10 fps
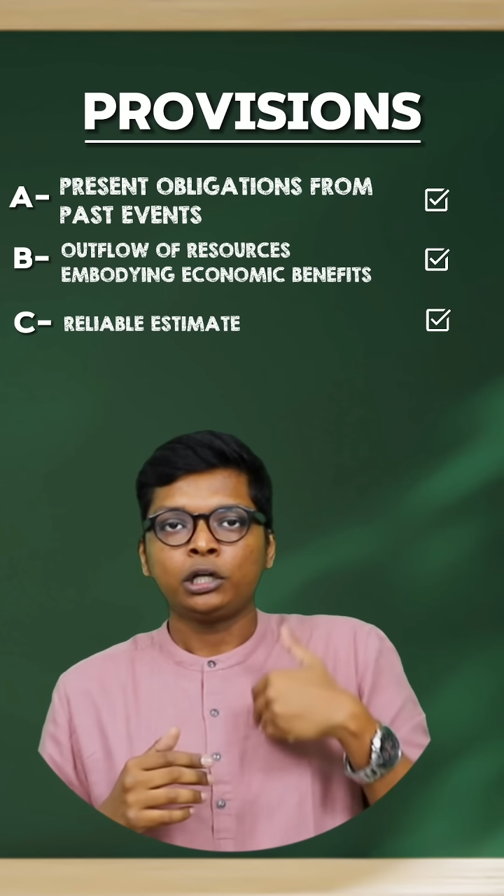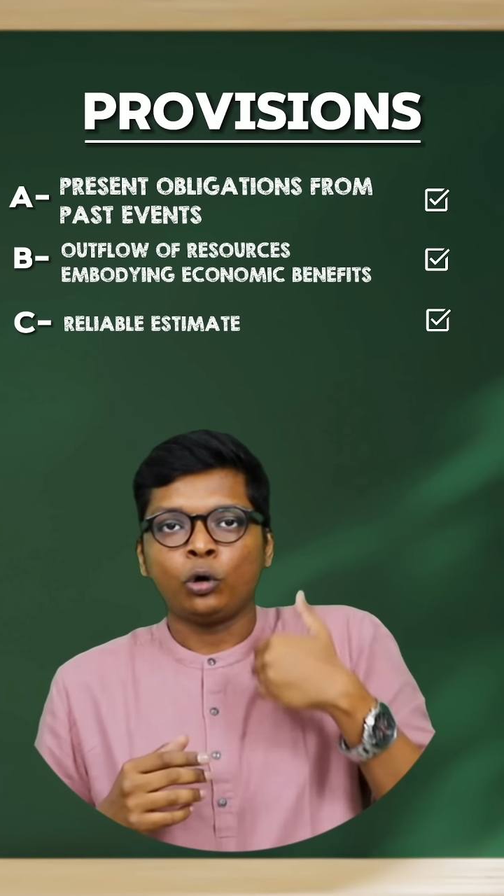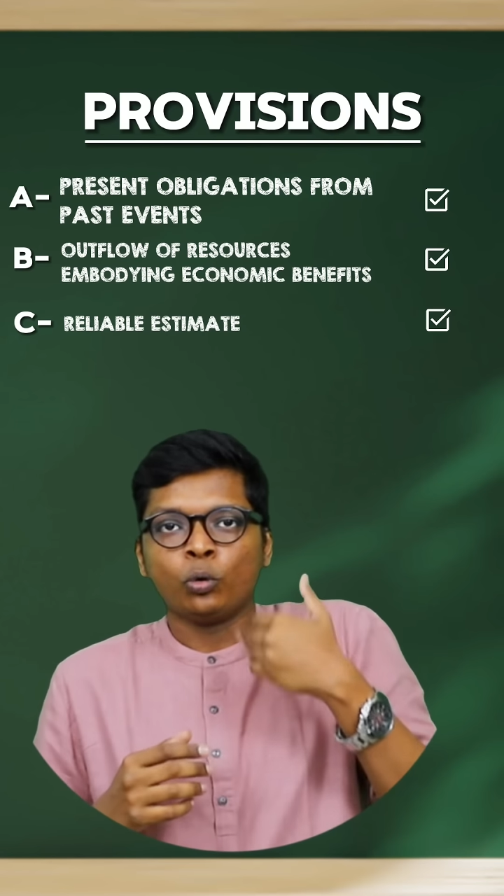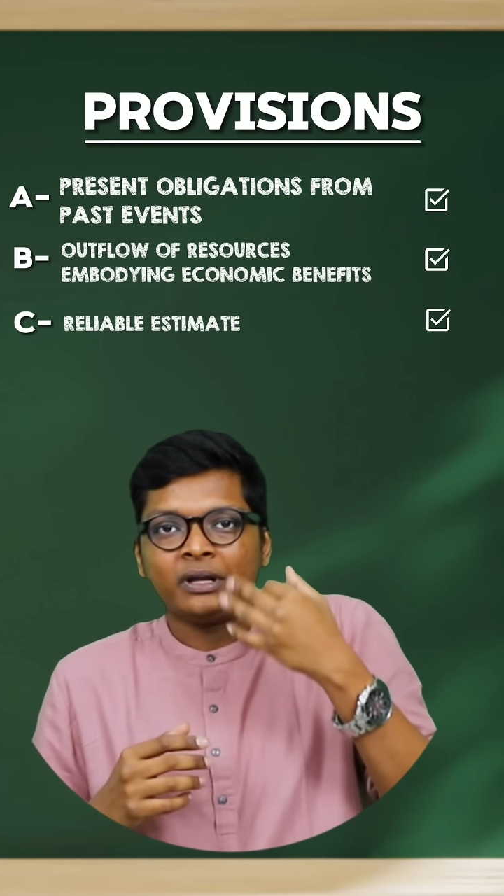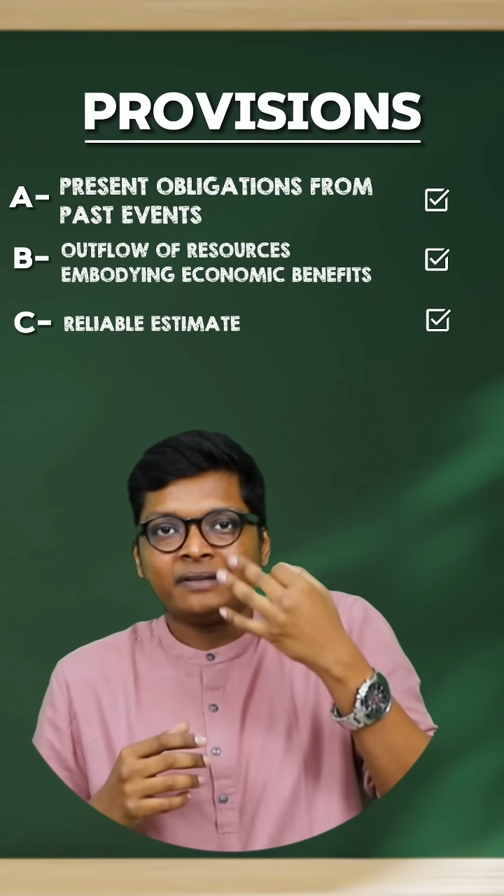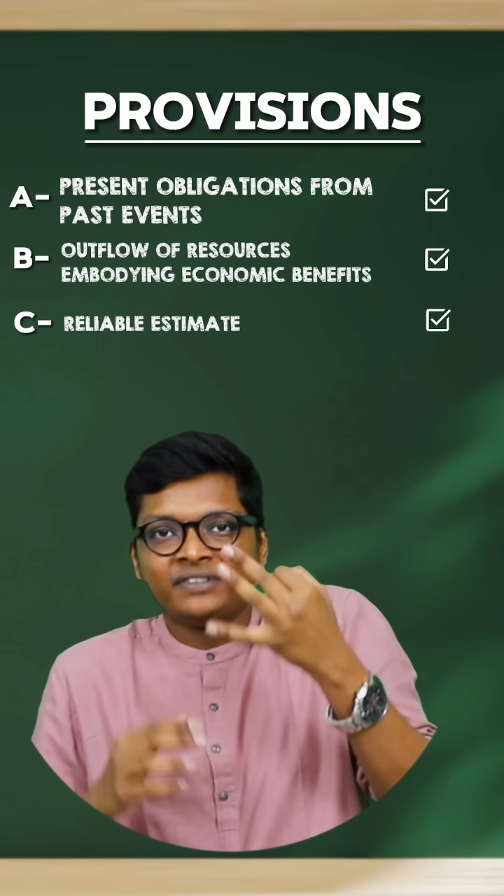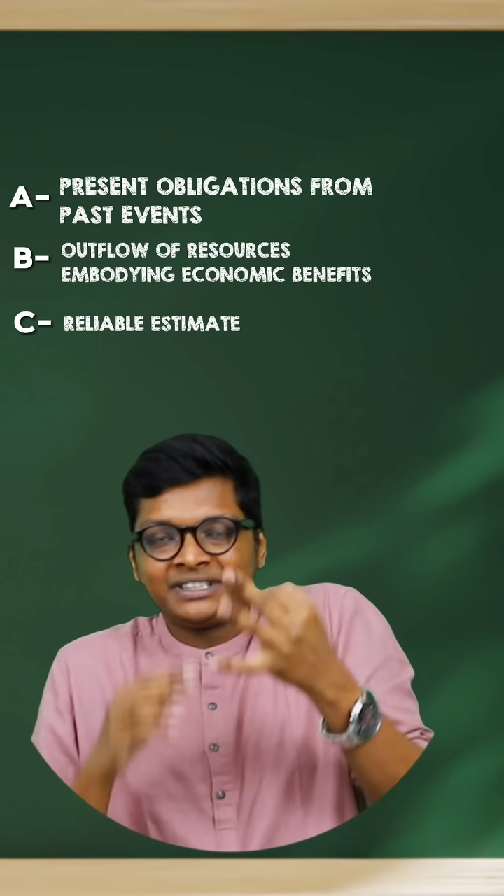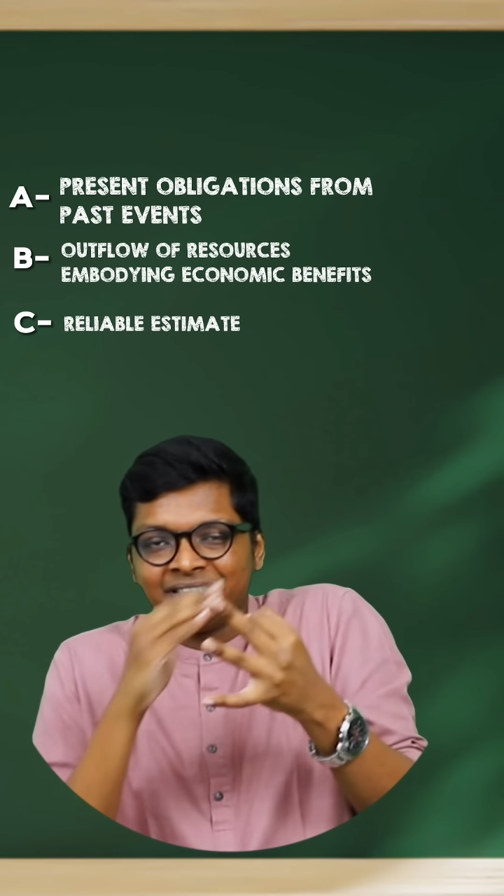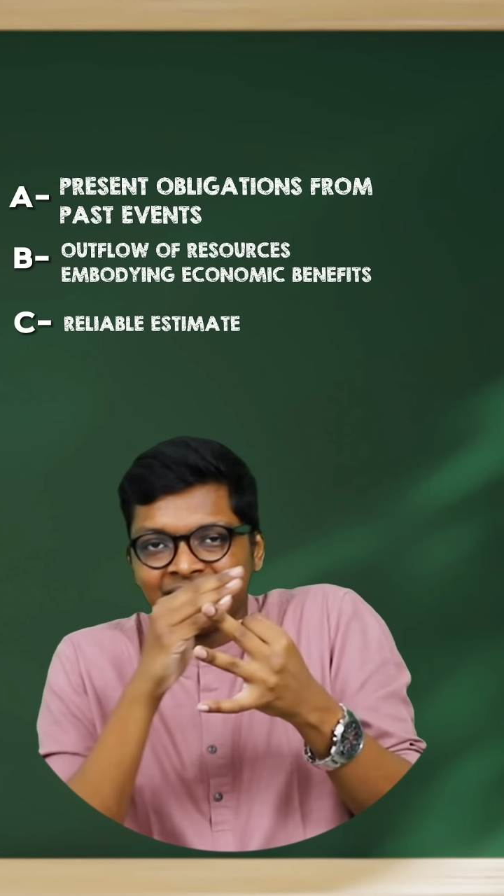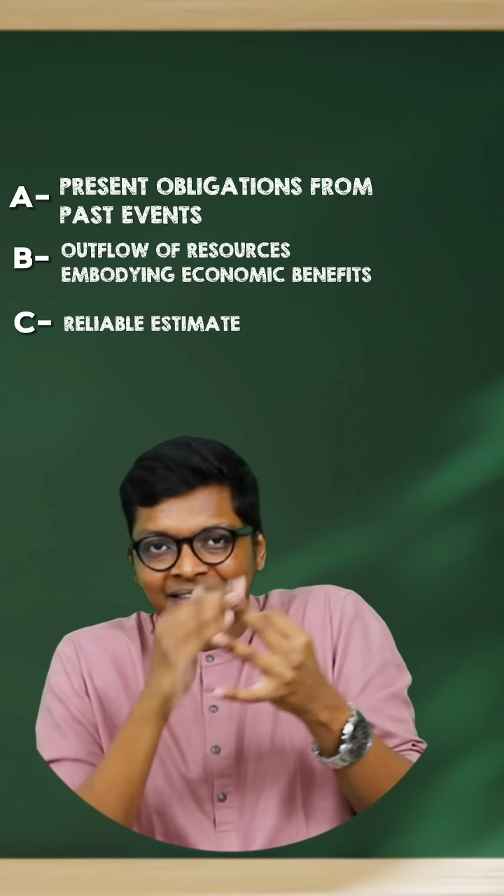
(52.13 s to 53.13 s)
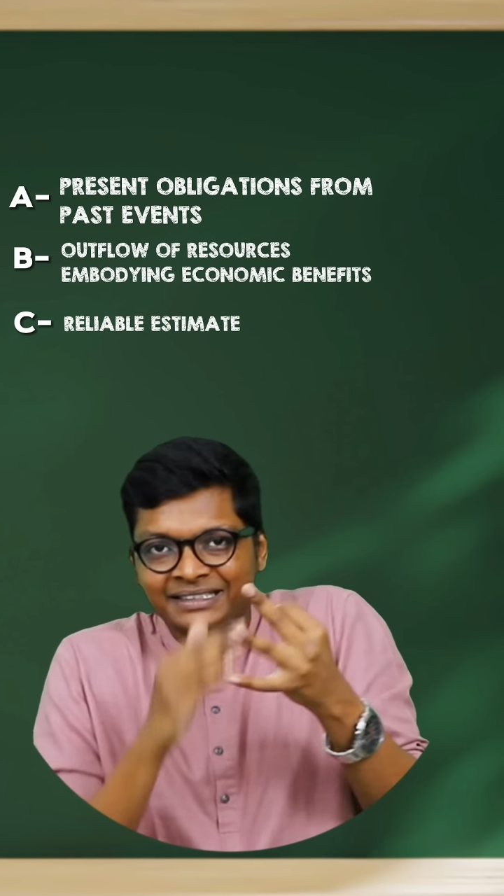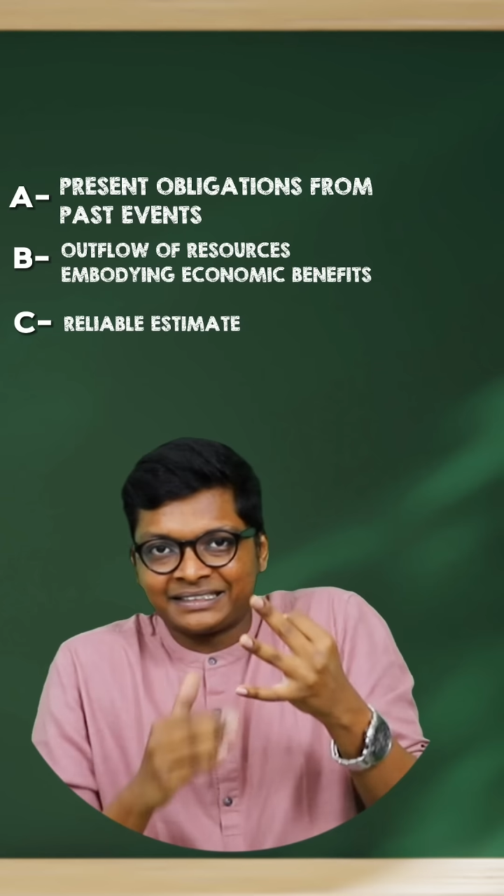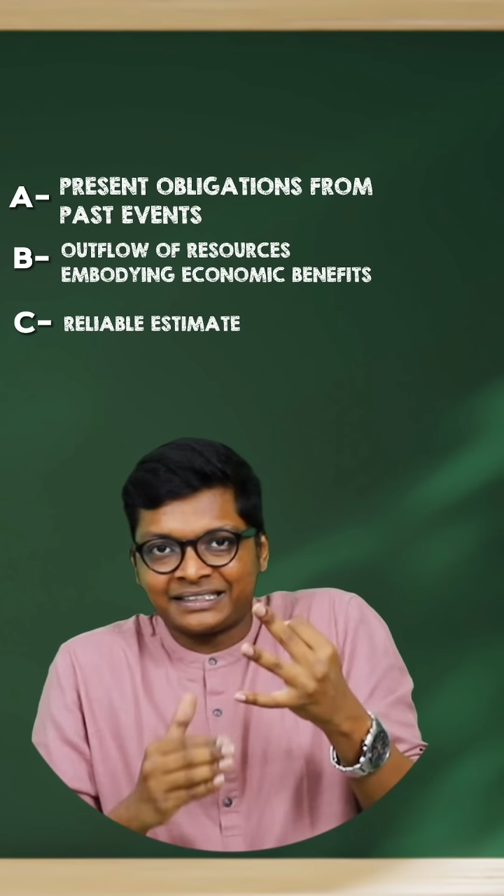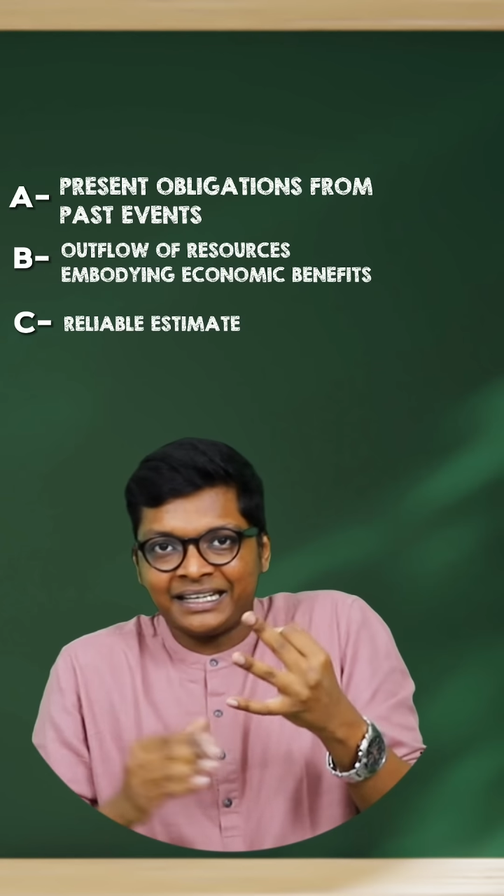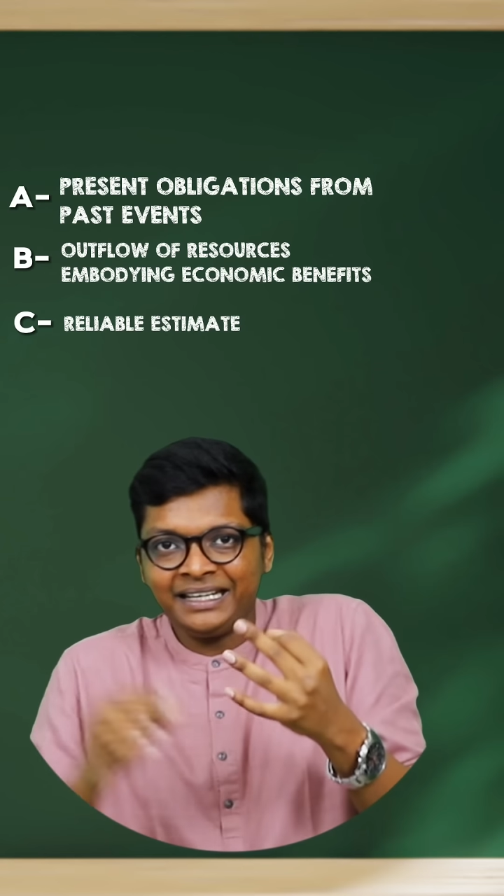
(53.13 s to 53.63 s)
Now, within
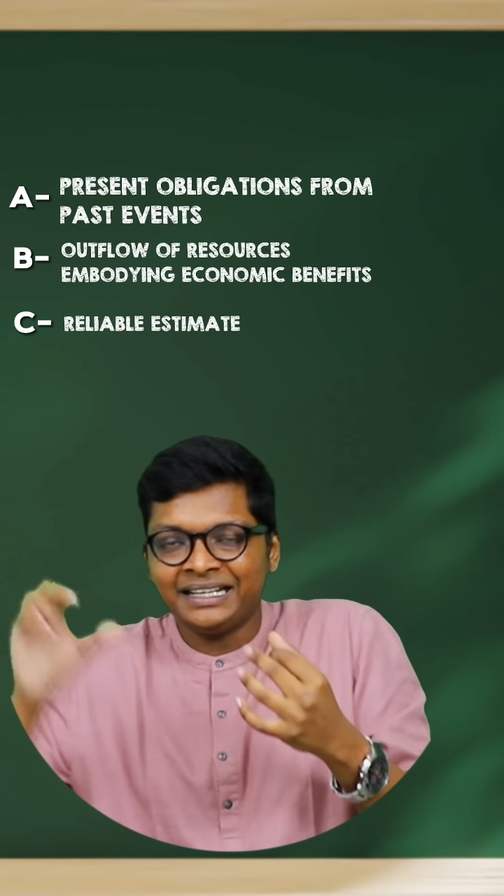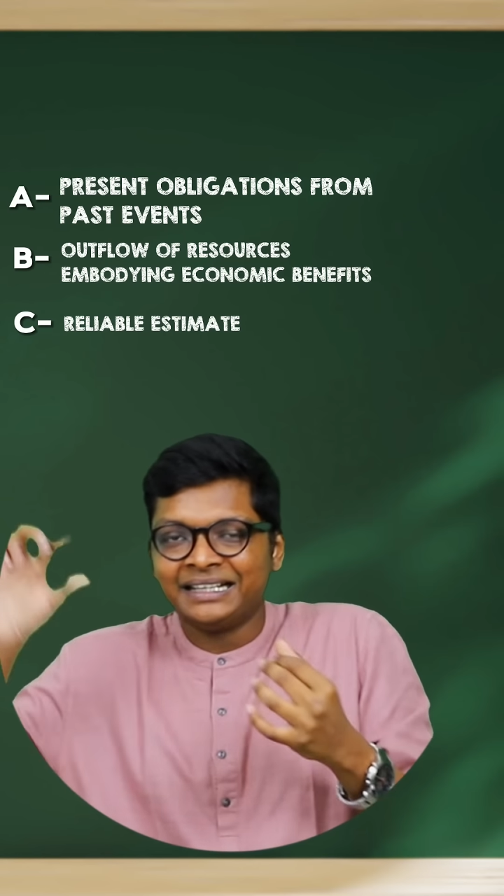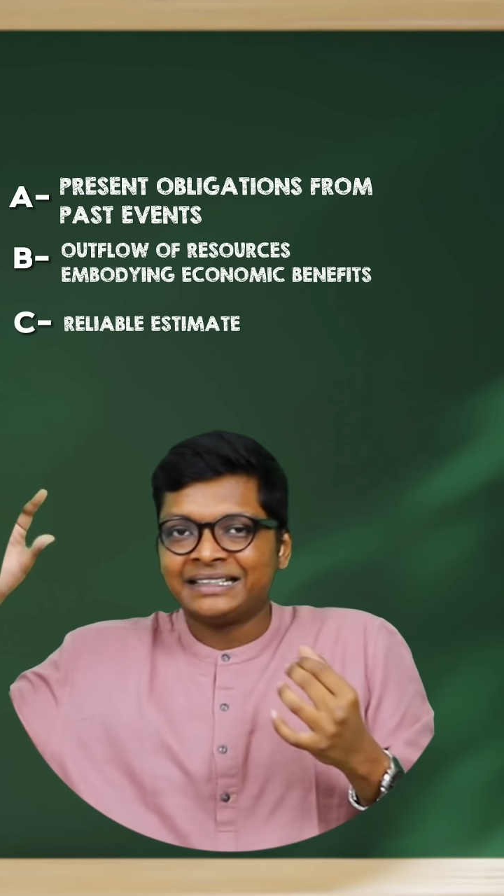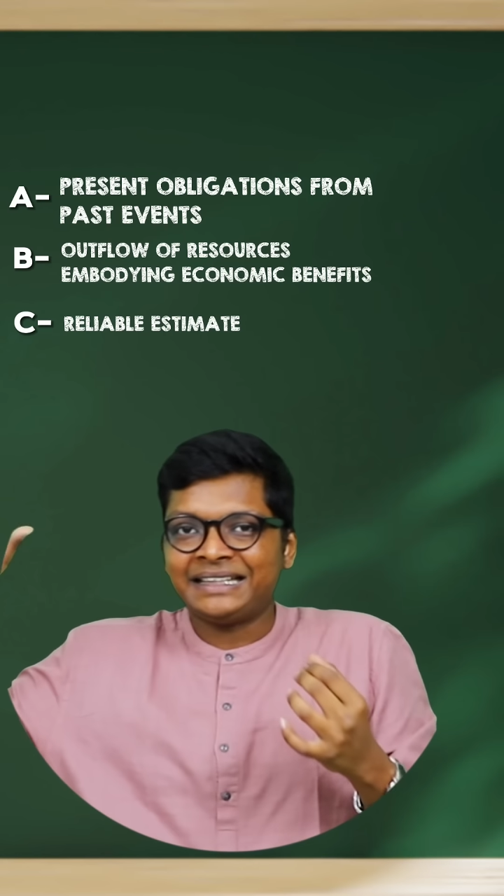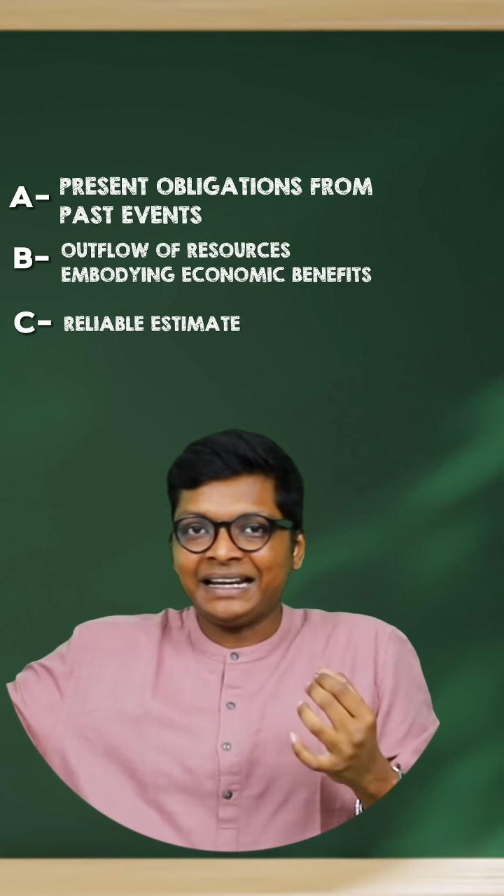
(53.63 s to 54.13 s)
these 3,